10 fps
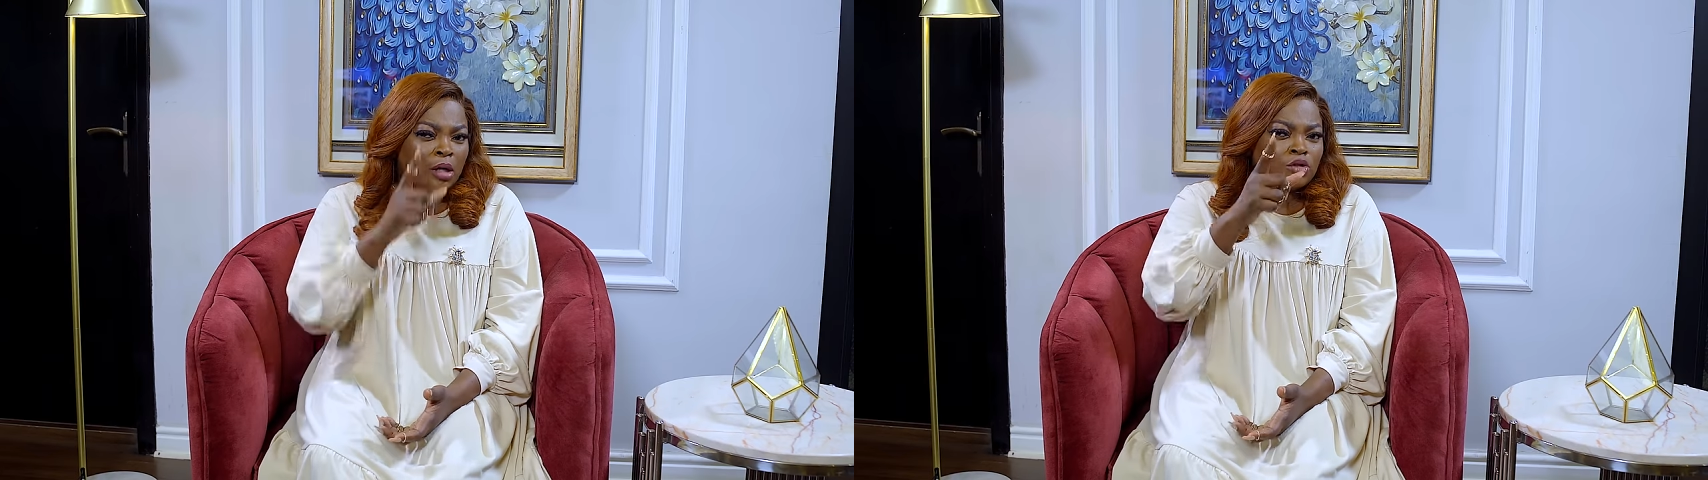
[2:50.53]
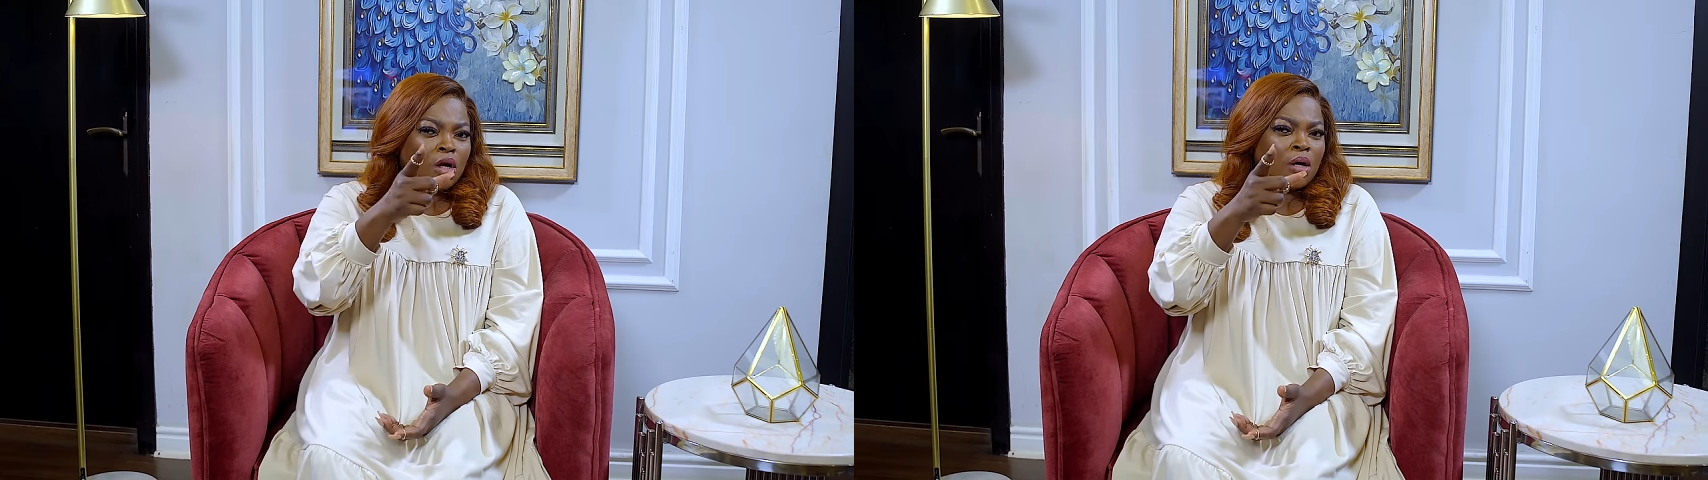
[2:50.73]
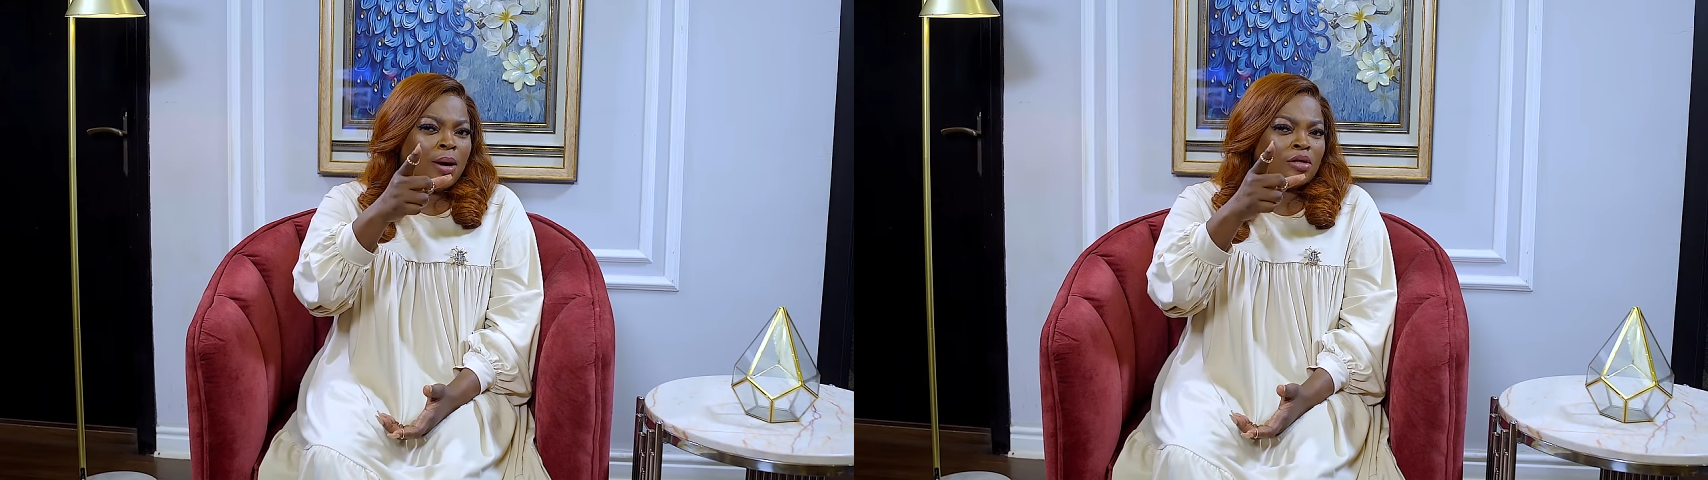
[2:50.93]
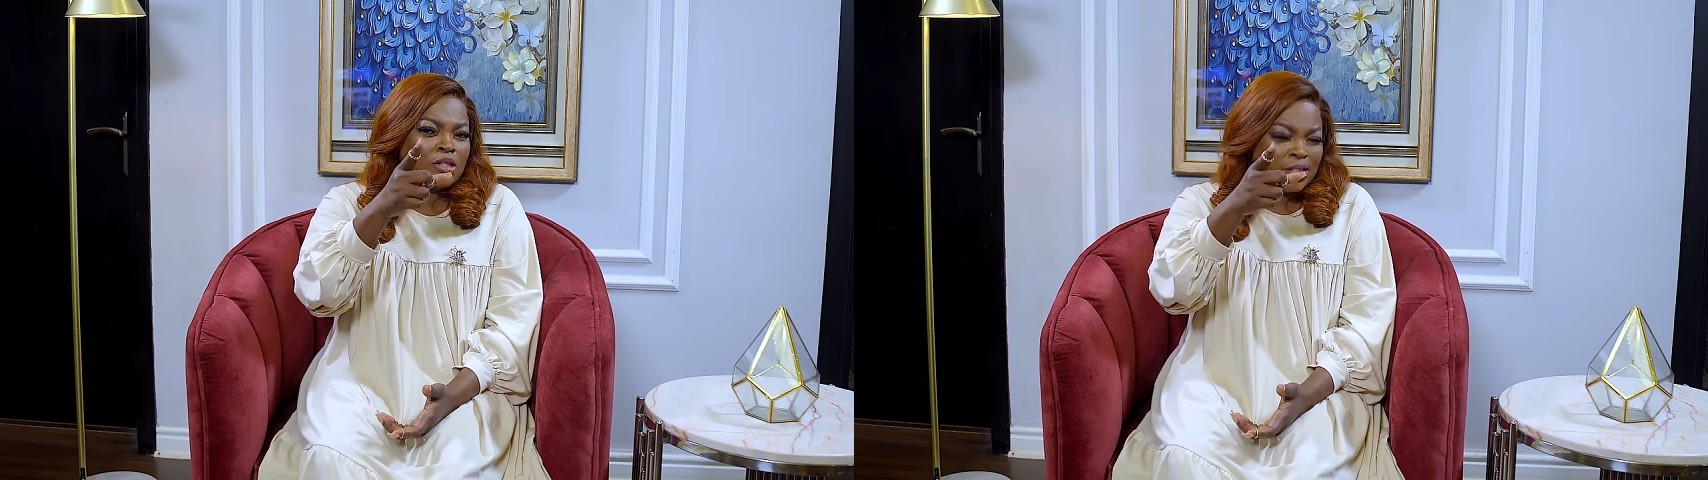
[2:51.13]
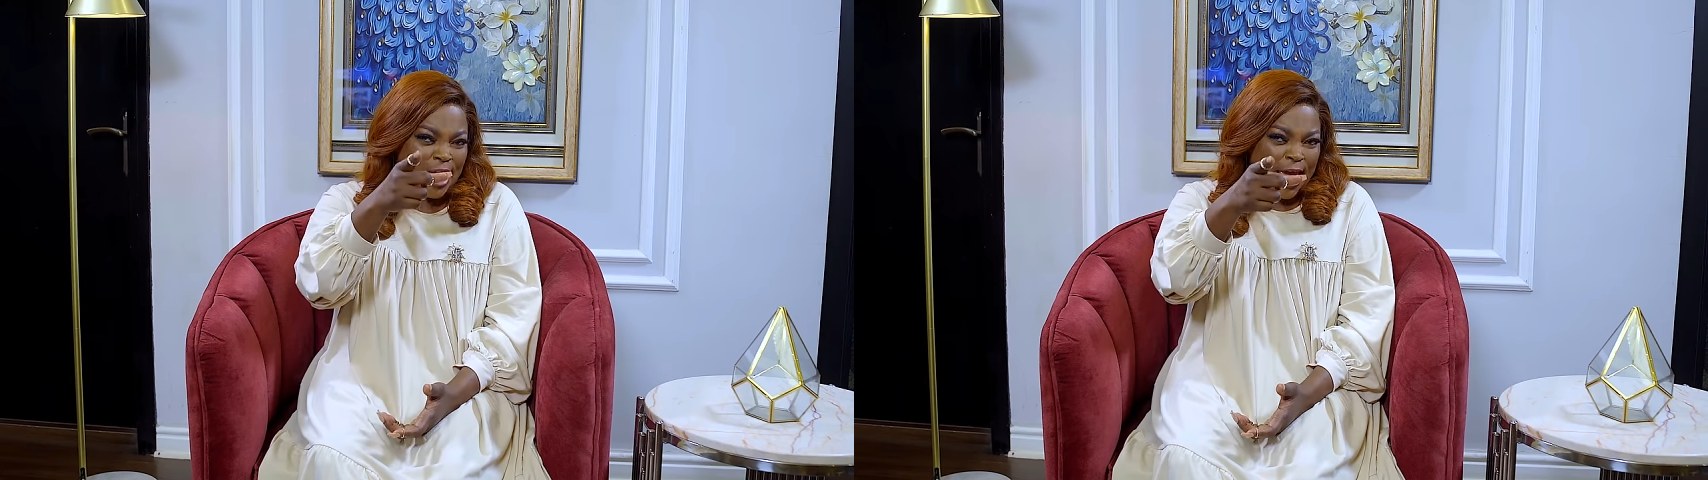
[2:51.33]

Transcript: I'll talk about it